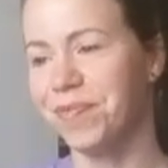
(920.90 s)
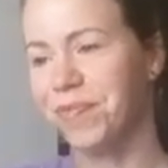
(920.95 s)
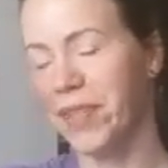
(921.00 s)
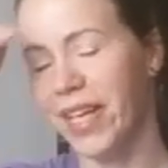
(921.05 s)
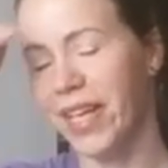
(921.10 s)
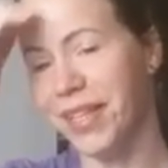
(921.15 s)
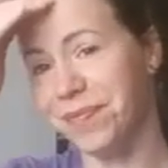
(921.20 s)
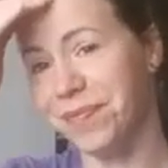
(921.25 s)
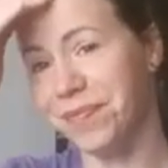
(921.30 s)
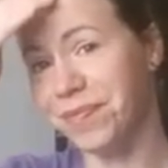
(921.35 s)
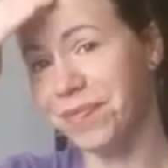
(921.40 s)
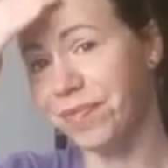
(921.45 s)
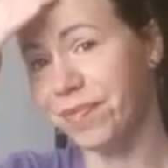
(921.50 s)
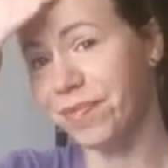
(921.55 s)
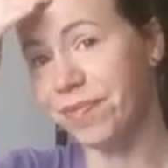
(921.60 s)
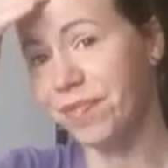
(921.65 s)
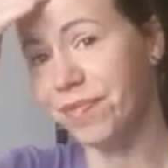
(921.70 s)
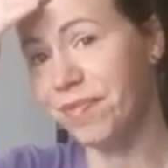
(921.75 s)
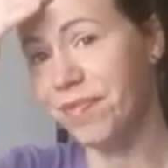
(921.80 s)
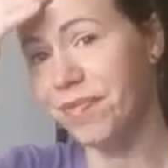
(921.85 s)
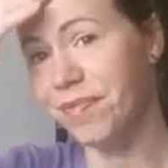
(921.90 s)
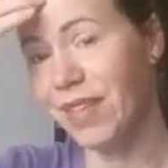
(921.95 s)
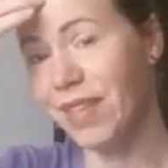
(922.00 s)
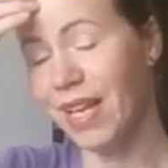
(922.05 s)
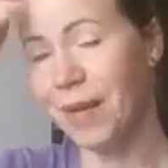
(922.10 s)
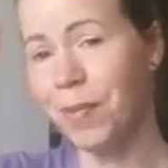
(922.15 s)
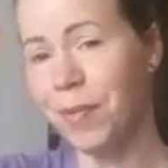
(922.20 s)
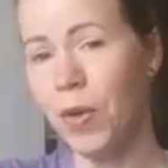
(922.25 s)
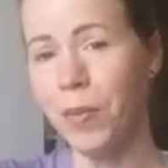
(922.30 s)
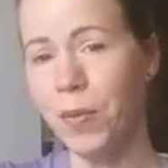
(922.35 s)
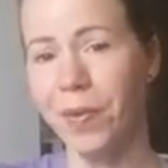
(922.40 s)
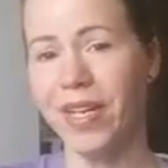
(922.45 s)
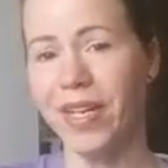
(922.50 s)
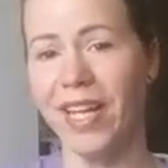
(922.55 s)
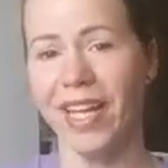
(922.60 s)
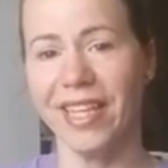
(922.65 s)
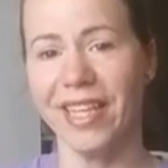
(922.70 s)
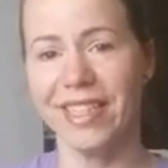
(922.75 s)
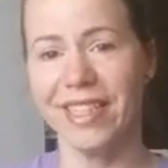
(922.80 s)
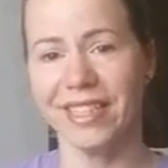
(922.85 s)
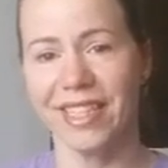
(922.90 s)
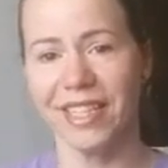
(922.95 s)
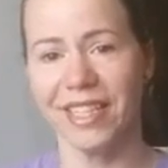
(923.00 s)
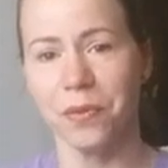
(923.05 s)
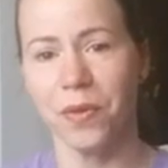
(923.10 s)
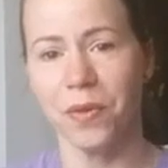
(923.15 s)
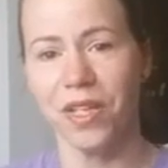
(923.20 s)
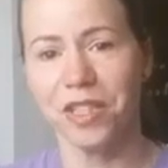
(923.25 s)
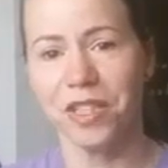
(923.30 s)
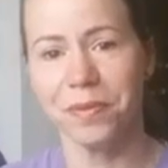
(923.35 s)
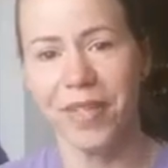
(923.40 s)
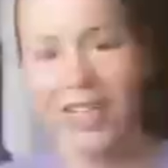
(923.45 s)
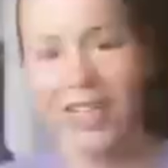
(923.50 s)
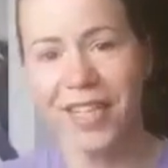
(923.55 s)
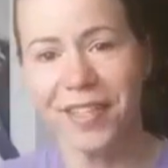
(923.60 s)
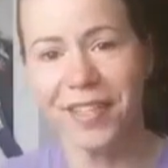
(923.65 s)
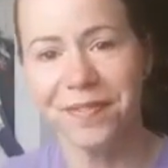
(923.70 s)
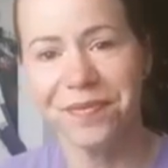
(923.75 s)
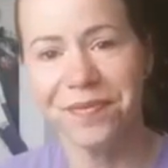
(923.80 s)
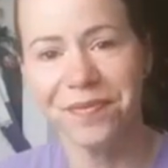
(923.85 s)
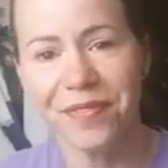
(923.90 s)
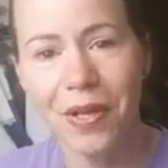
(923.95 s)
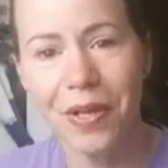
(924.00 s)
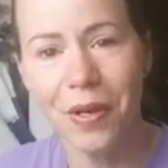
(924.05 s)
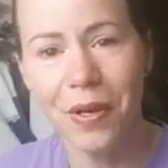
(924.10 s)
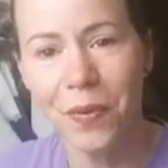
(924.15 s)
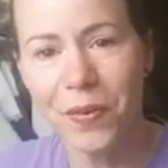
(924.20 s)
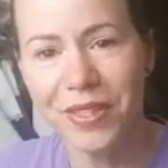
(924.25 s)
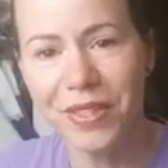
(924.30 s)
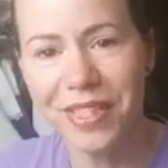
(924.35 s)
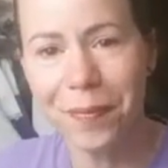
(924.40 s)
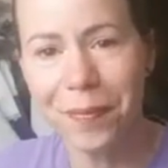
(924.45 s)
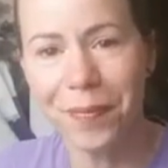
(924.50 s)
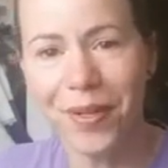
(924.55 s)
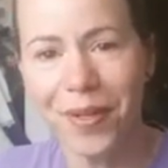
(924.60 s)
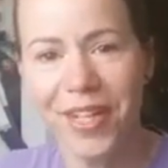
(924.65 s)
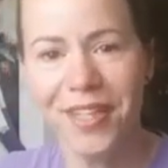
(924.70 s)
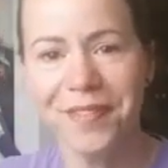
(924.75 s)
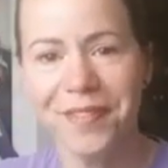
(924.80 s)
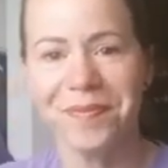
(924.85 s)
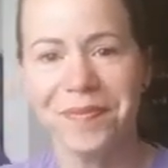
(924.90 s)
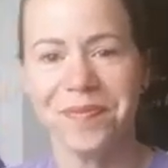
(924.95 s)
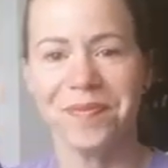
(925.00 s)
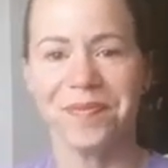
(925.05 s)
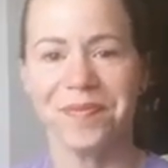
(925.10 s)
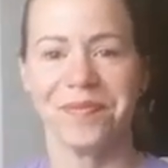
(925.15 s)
But I'm hoping to at least get to wash my hair. What's up, Paul?